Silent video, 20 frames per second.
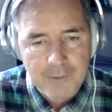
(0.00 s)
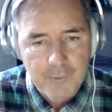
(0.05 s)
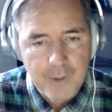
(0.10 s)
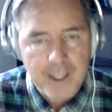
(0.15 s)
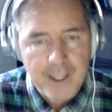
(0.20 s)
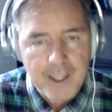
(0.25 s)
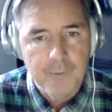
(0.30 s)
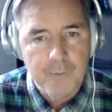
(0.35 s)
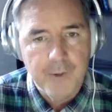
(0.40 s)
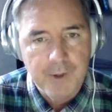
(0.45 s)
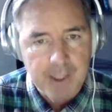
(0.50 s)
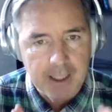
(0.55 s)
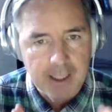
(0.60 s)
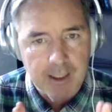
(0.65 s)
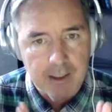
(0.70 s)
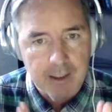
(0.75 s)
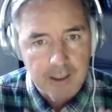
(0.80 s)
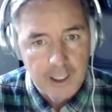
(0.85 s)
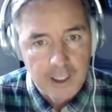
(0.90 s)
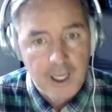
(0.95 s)
we
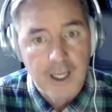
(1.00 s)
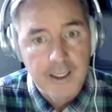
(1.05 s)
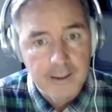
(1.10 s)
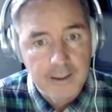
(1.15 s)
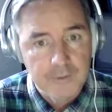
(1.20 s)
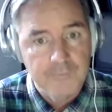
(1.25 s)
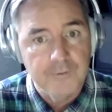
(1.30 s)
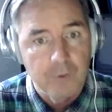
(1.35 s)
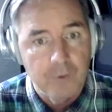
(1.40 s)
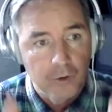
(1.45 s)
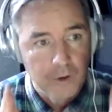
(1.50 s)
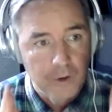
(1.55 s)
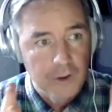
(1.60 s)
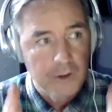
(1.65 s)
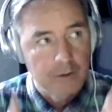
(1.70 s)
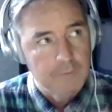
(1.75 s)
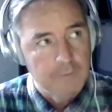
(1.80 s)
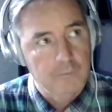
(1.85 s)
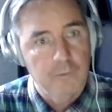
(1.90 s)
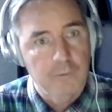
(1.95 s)
aligned for
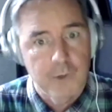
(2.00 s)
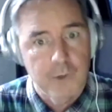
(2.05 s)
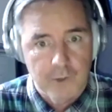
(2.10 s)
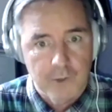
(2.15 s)
where we